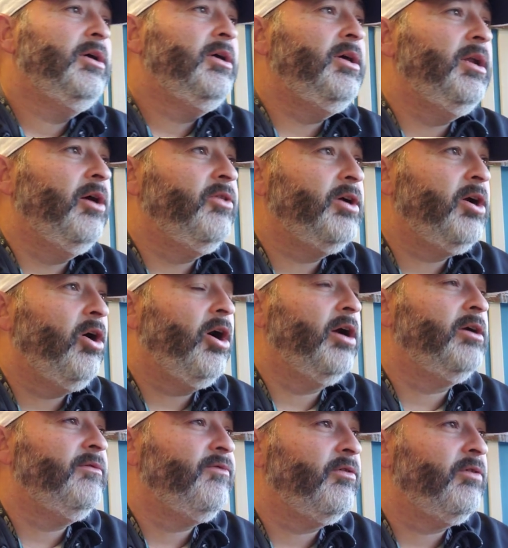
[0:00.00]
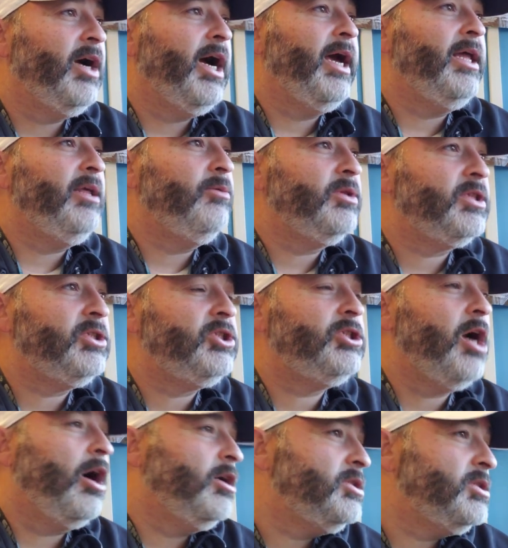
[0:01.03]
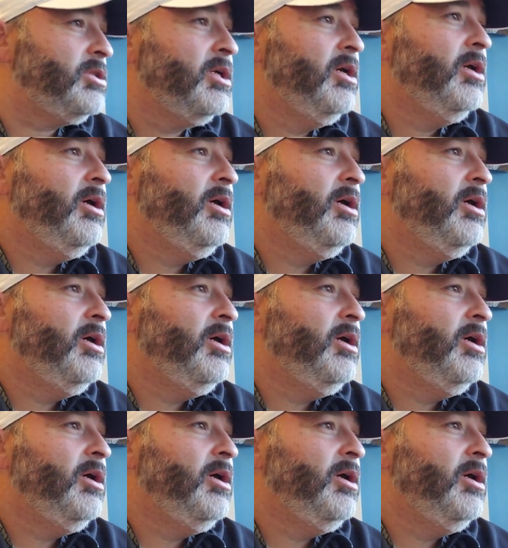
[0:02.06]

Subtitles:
the garden variety with the chunks.